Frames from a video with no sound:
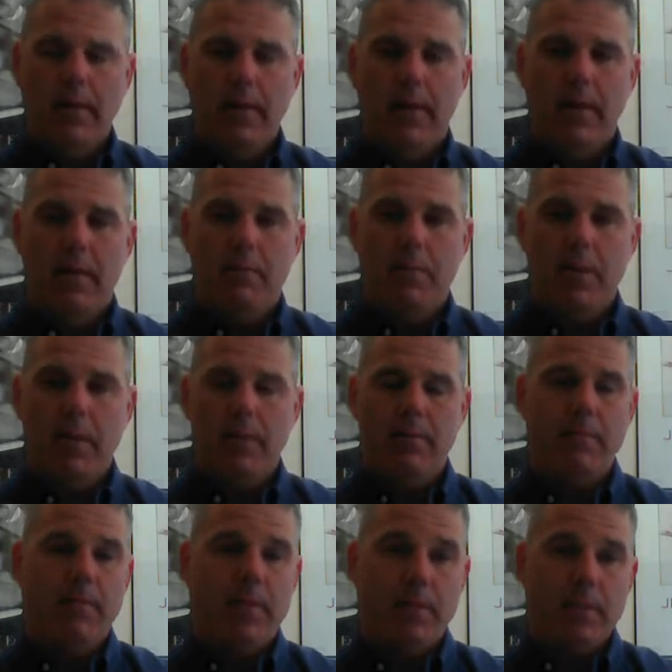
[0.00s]
It can be
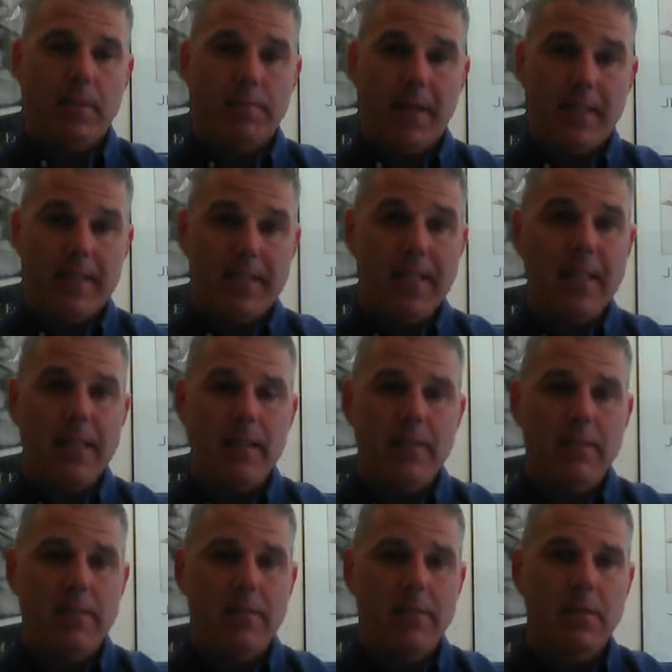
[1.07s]
very
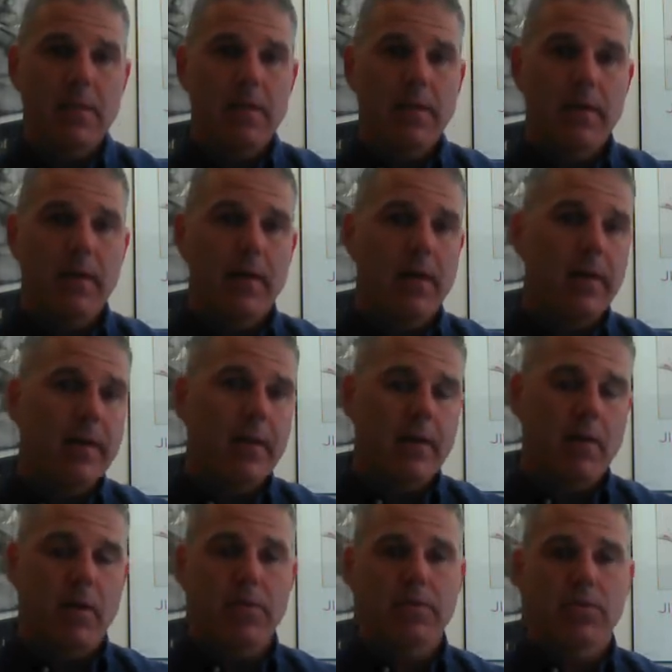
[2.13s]
spontaneous, and
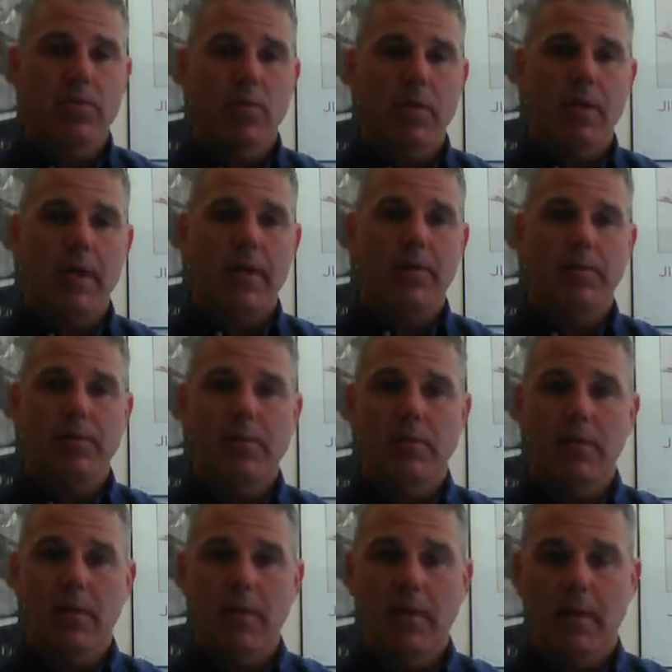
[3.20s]
it also
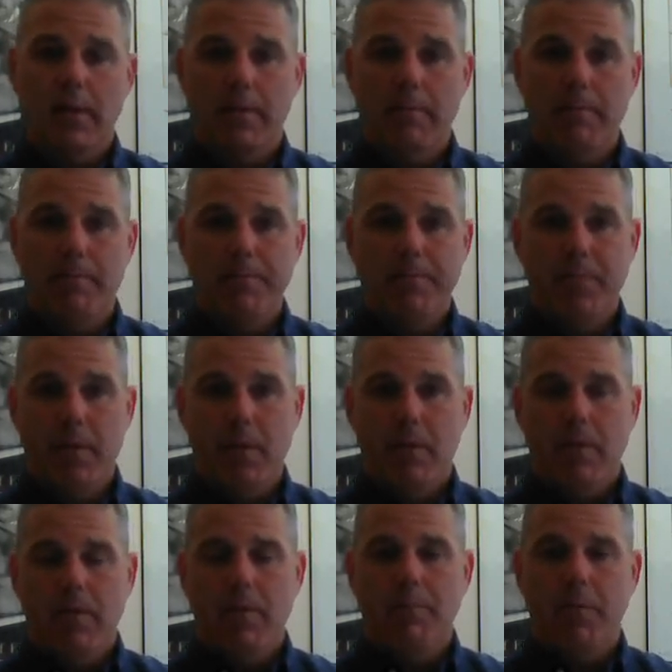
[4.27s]
allows
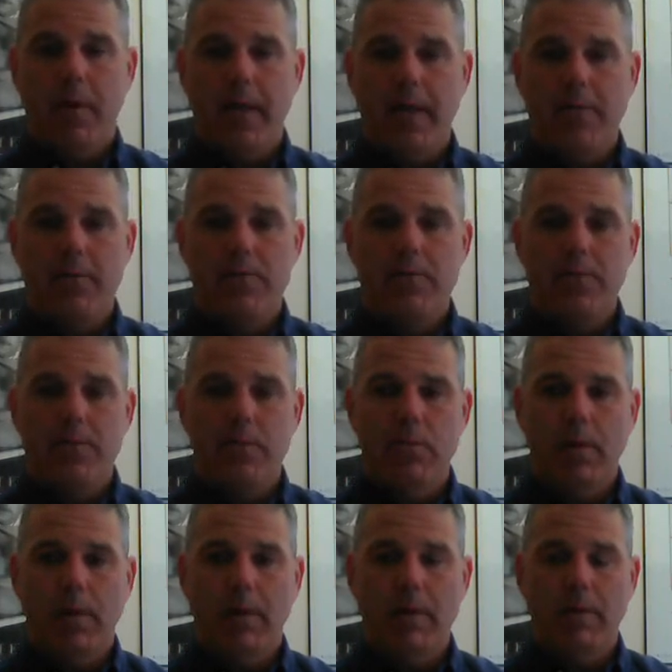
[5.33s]
the brand
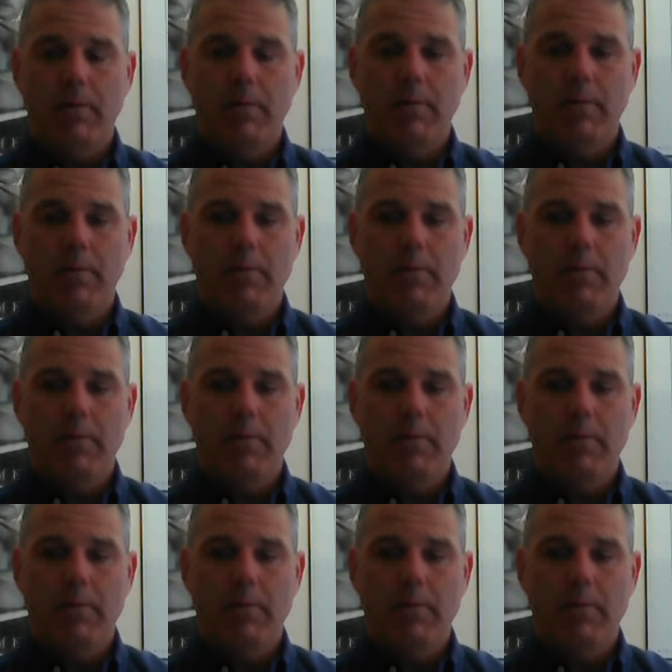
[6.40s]
to